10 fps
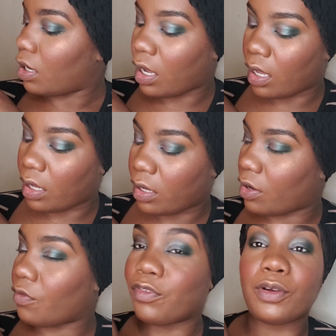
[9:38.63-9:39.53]

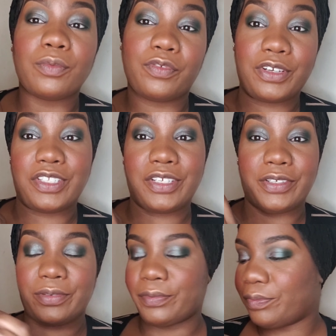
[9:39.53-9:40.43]
Room for
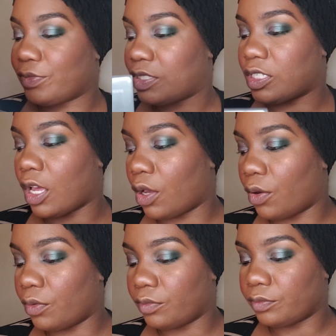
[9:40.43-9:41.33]
Two.
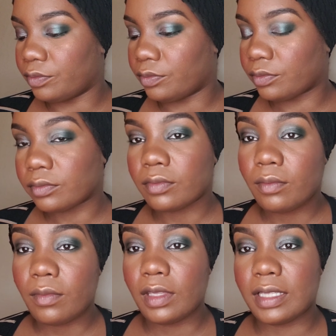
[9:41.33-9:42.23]
So
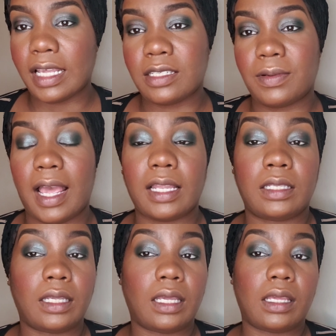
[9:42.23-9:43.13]
that's what I
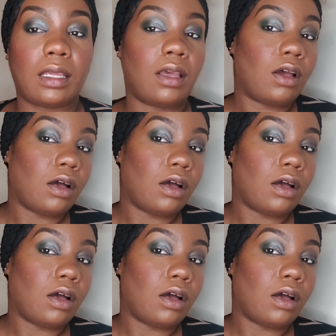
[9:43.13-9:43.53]
did.